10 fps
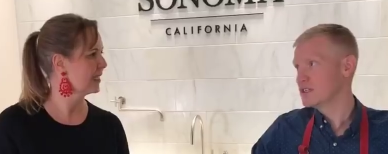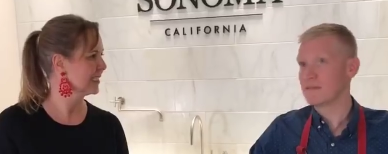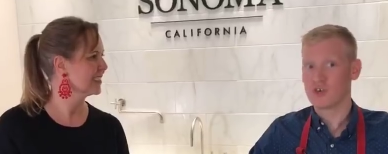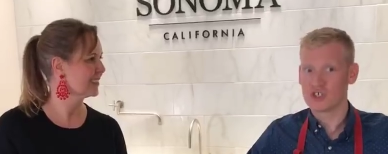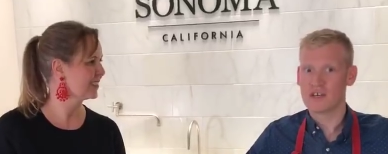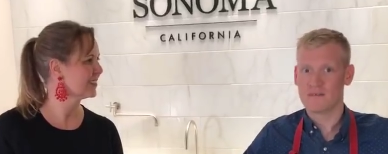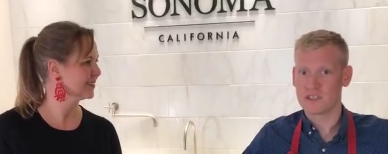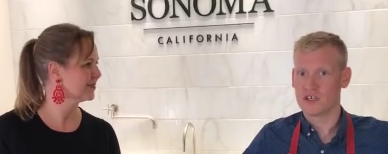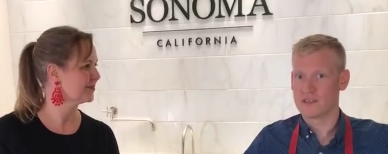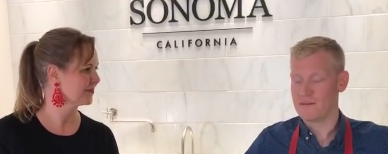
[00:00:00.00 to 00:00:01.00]
Speaker 1: is a version of a
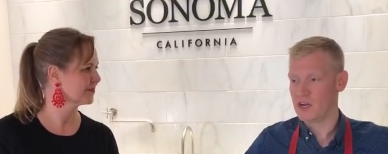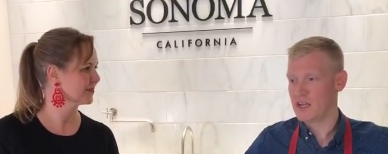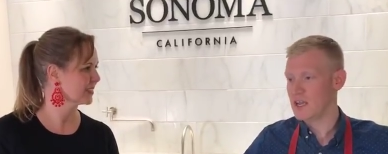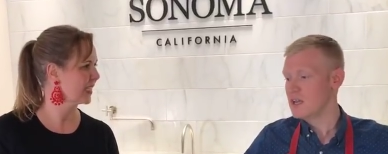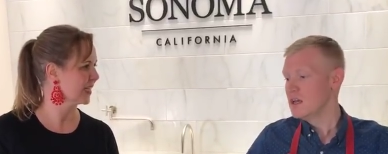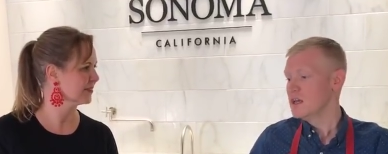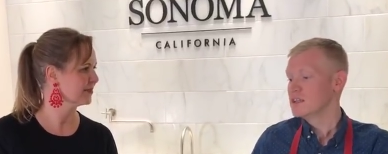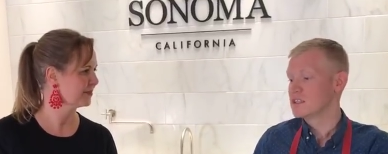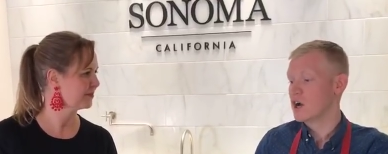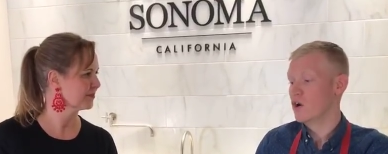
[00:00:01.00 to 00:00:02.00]
salsa verde. Yeah.
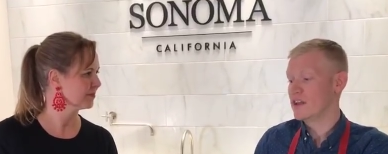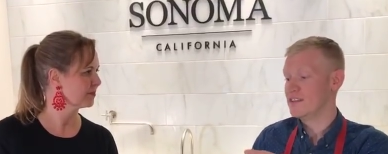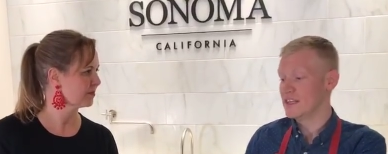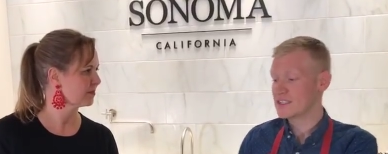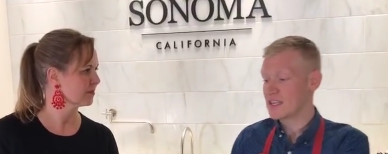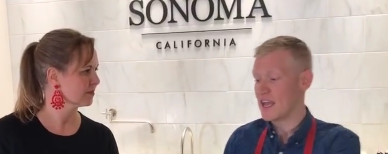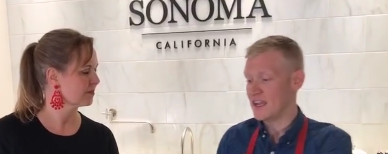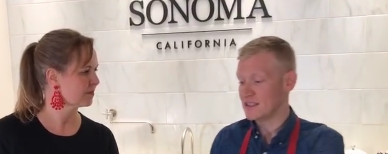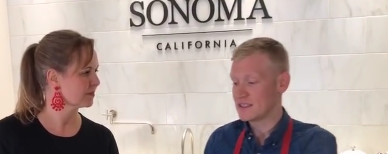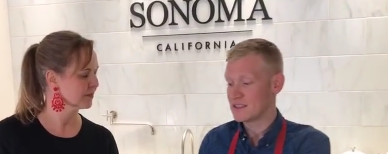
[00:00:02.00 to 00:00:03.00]
So in this
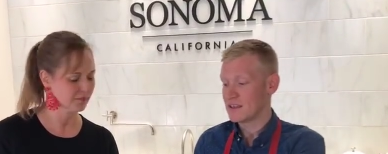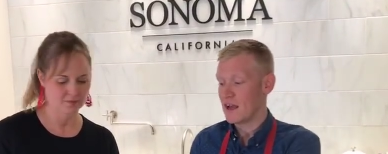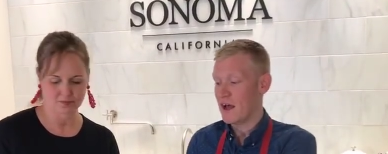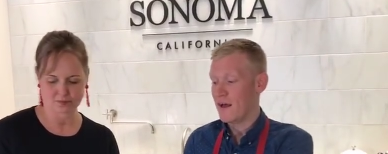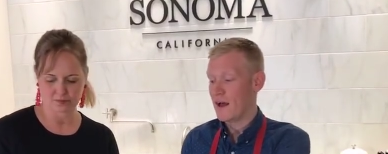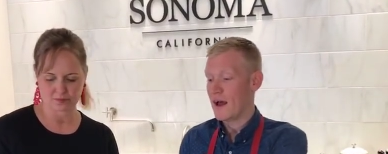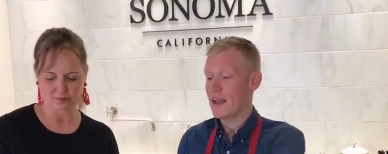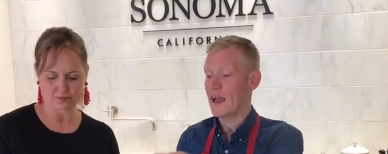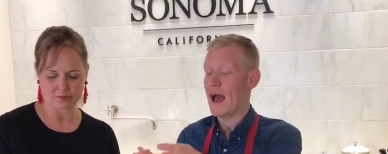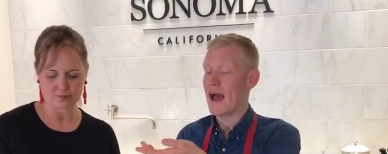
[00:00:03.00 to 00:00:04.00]
case,
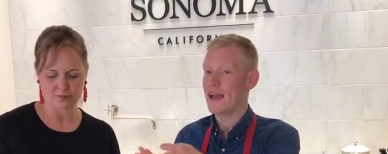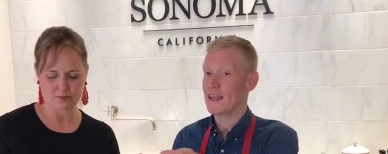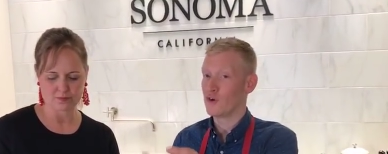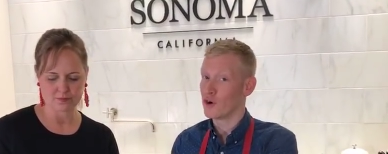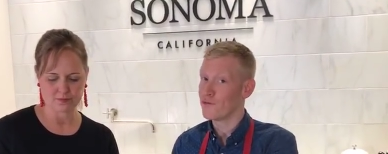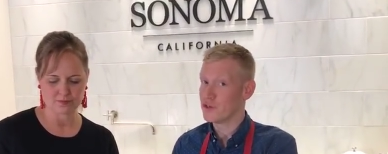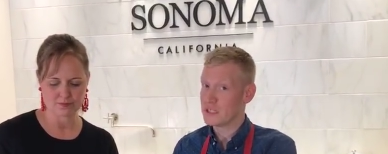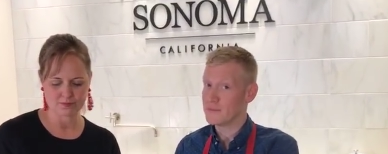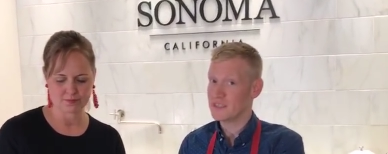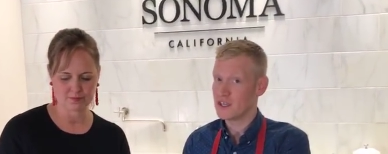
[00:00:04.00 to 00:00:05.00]
in order for it to
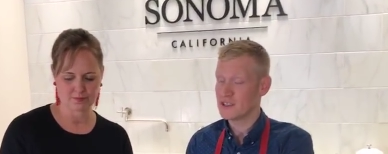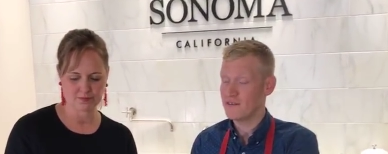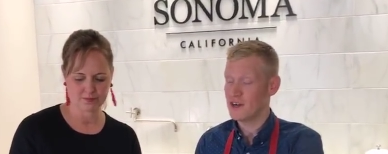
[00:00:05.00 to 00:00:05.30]
be a salsa